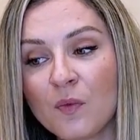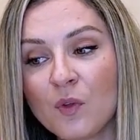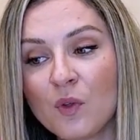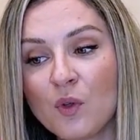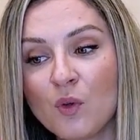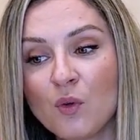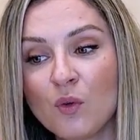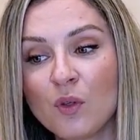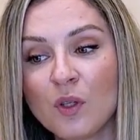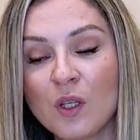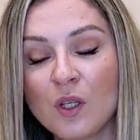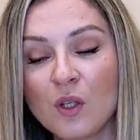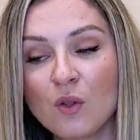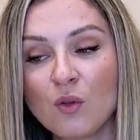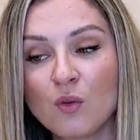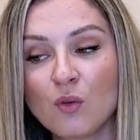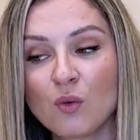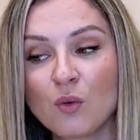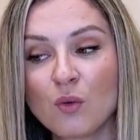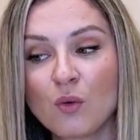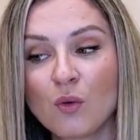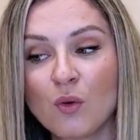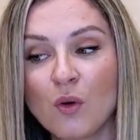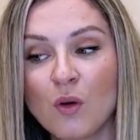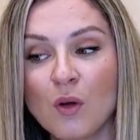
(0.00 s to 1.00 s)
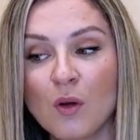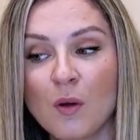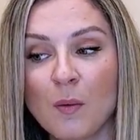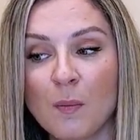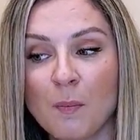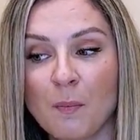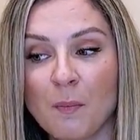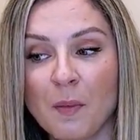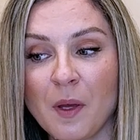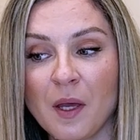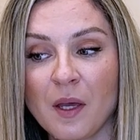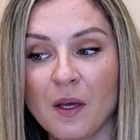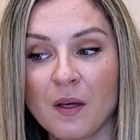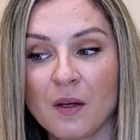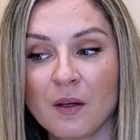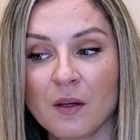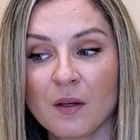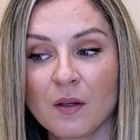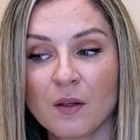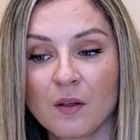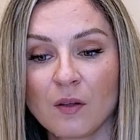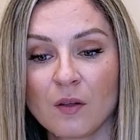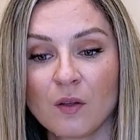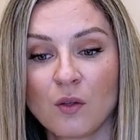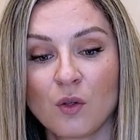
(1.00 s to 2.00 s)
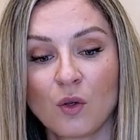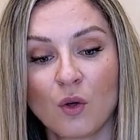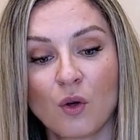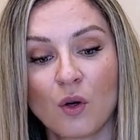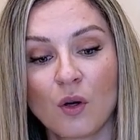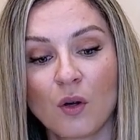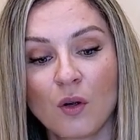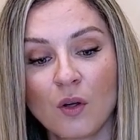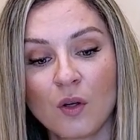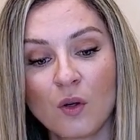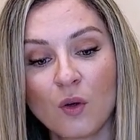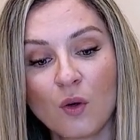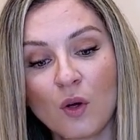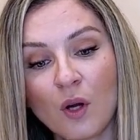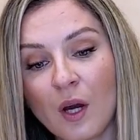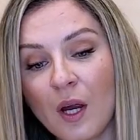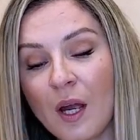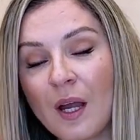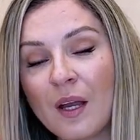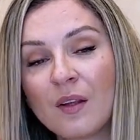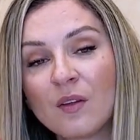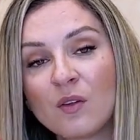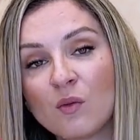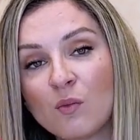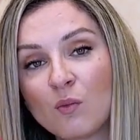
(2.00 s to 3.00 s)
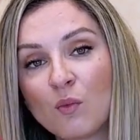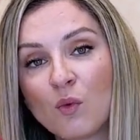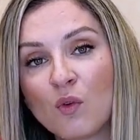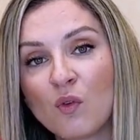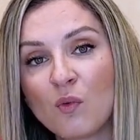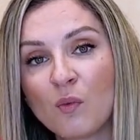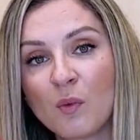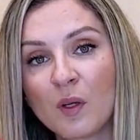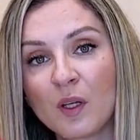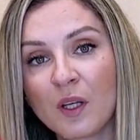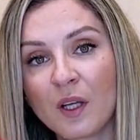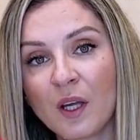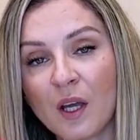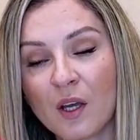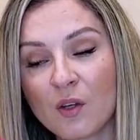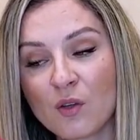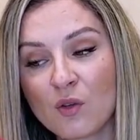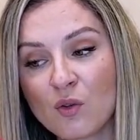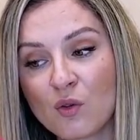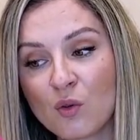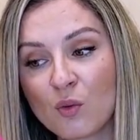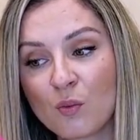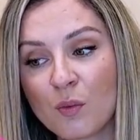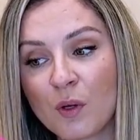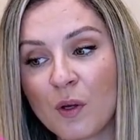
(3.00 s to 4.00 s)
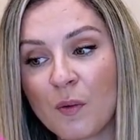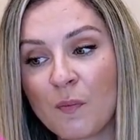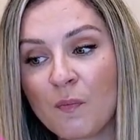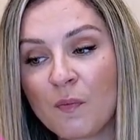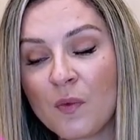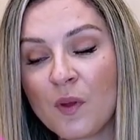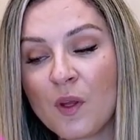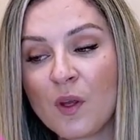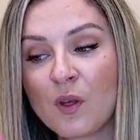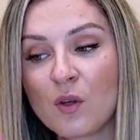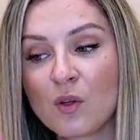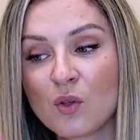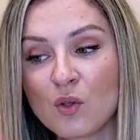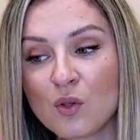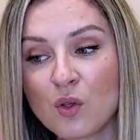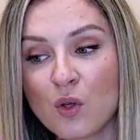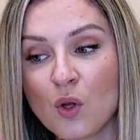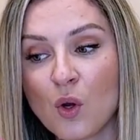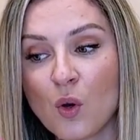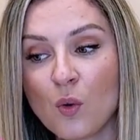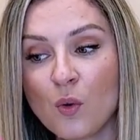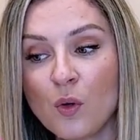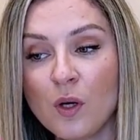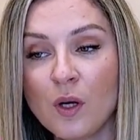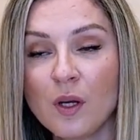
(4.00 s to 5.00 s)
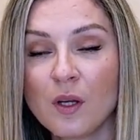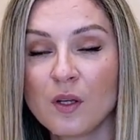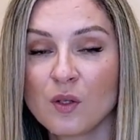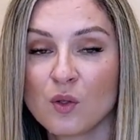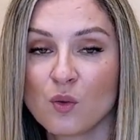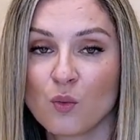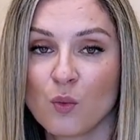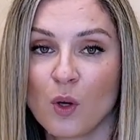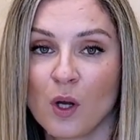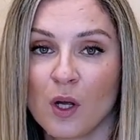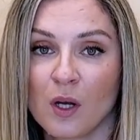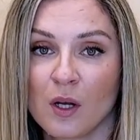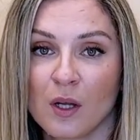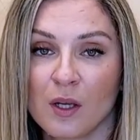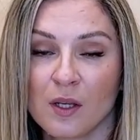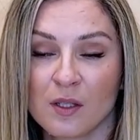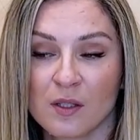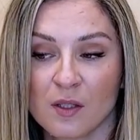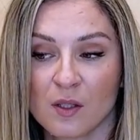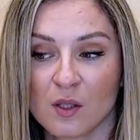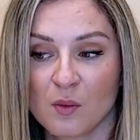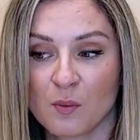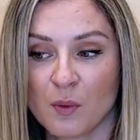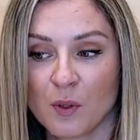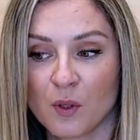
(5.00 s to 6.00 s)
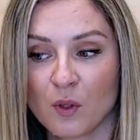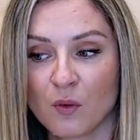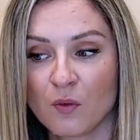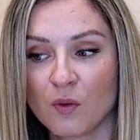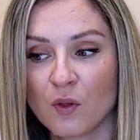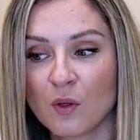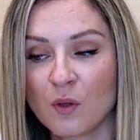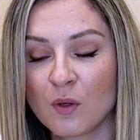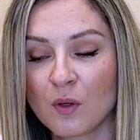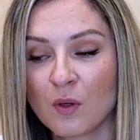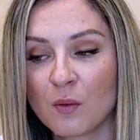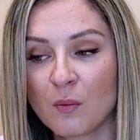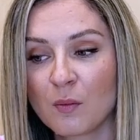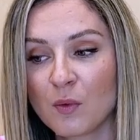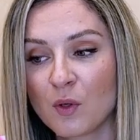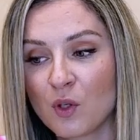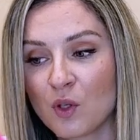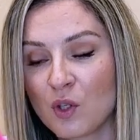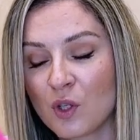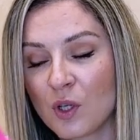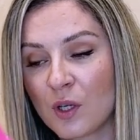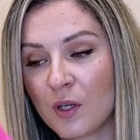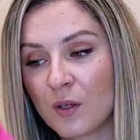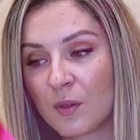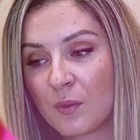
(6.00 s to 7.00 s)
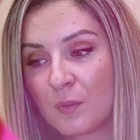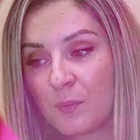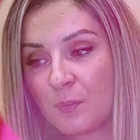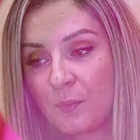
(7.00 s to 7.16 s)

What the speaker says: you need to make your hand movement has to be slower, as well as the speed of the machine.